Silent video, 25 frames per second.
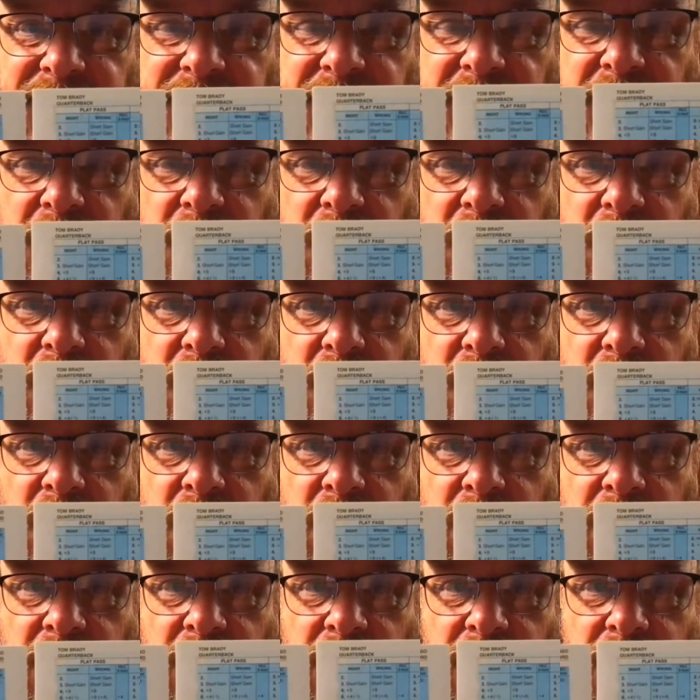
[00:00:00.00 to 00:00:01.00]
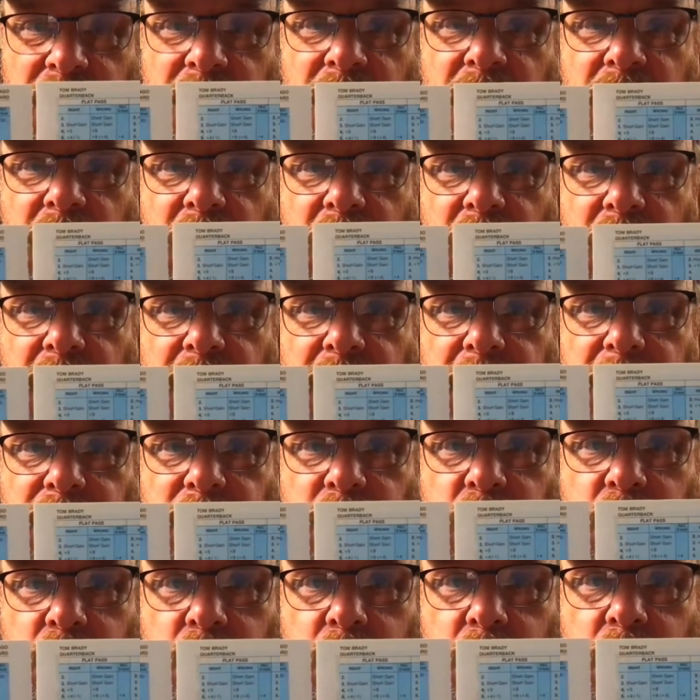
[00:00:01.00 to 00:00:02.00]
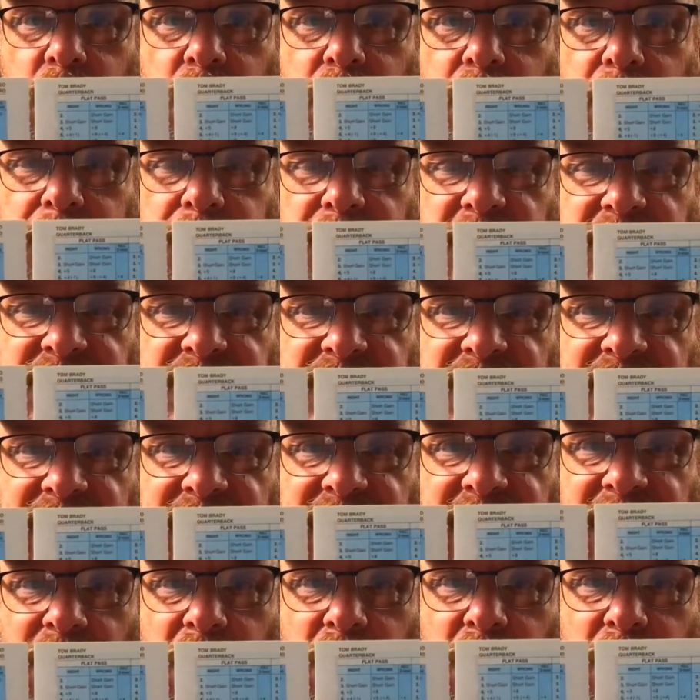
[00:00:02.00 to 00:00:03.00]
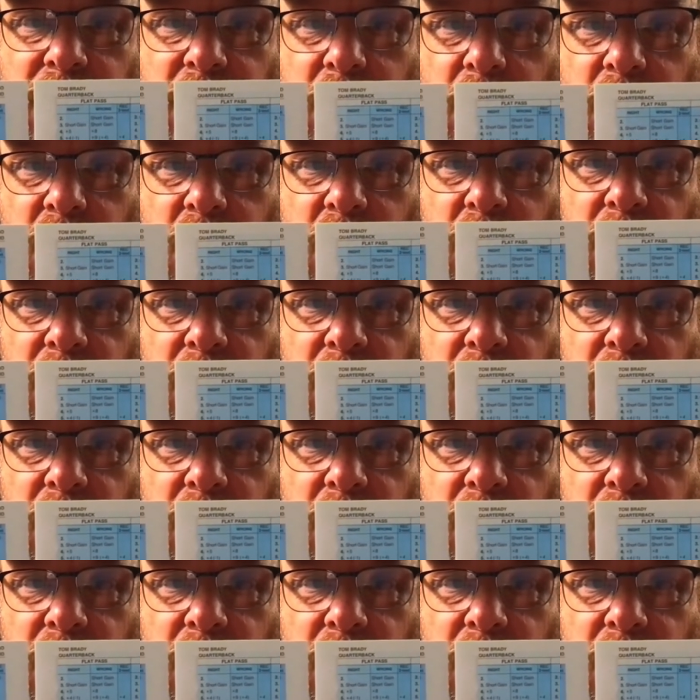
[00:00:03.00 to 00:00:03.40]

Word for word: you drew Trubisky out to